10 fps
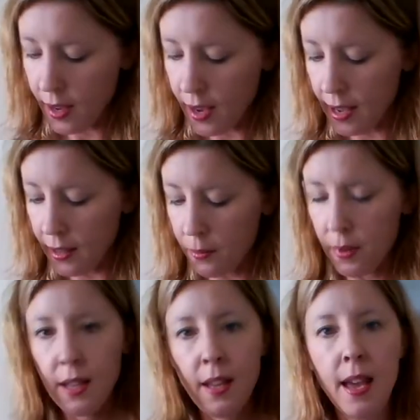um,
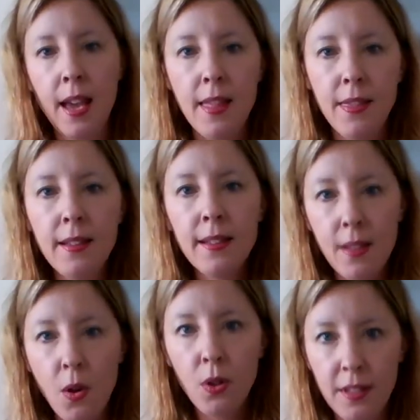this
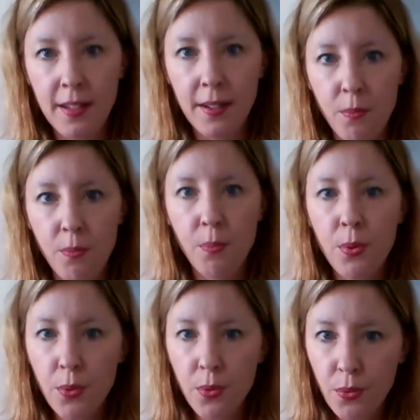holds it in
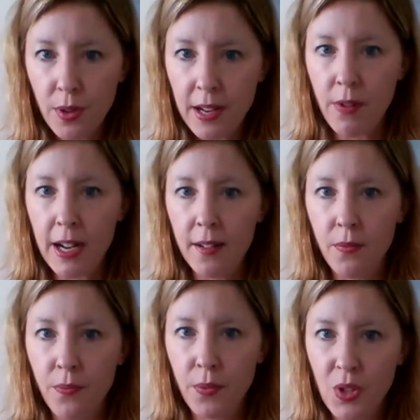pretty well,
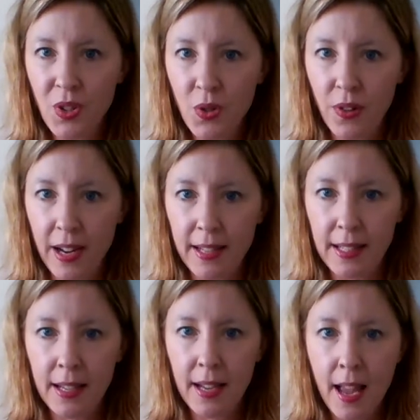which is great.